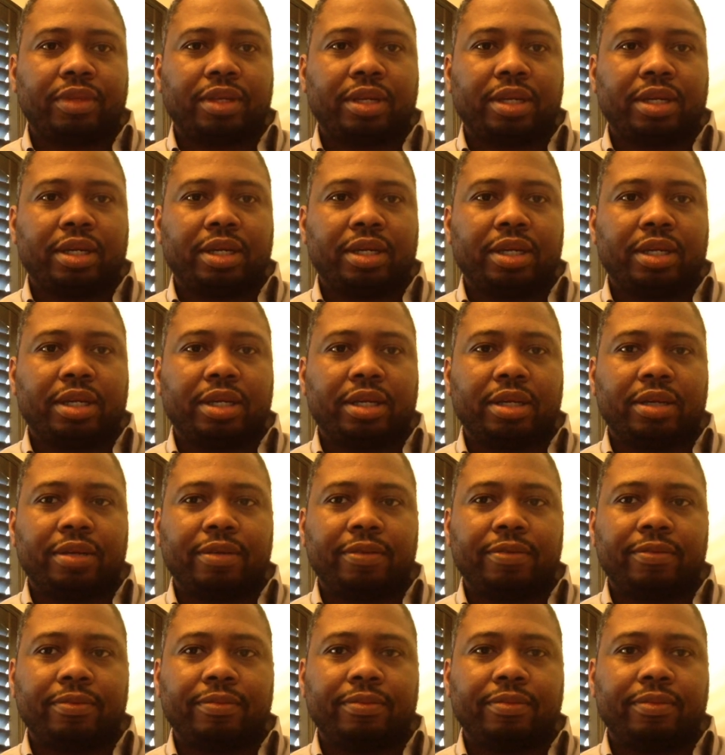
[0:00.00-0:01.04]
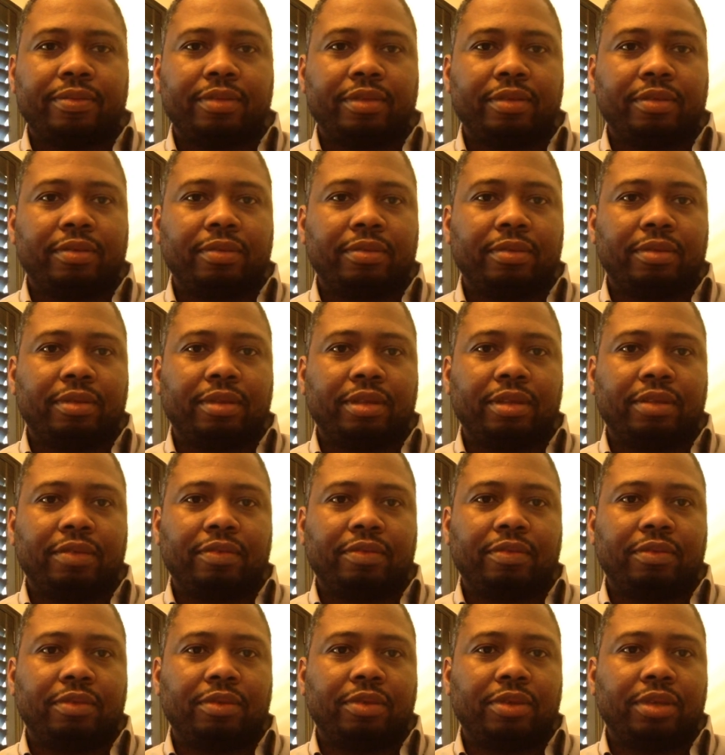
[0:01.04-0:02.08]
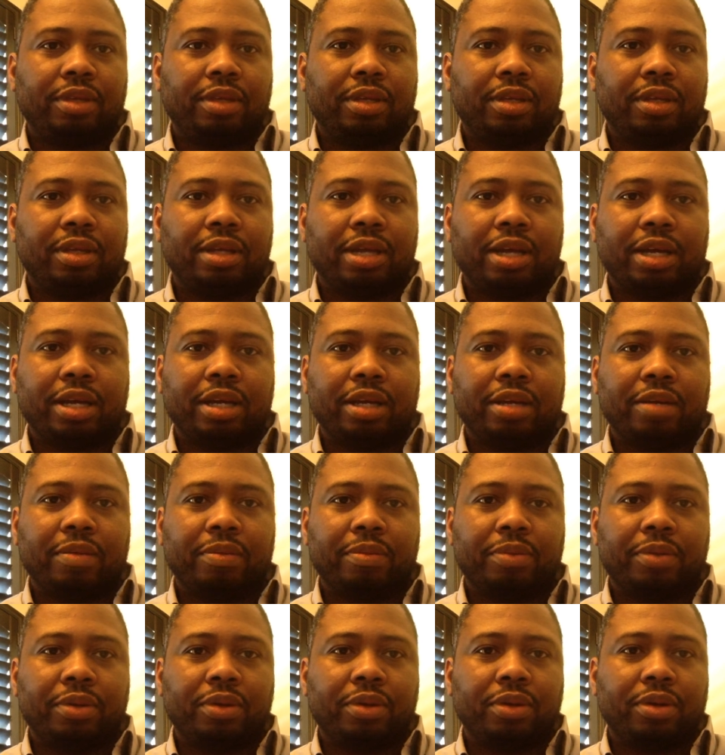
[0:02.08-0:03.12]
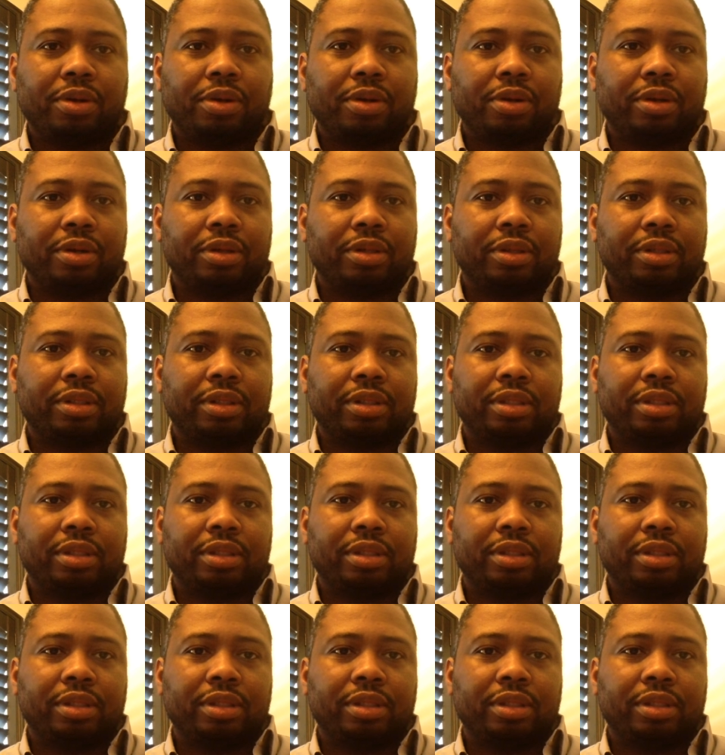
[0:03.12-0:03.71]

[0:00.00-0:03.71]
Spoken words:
If you got a computer,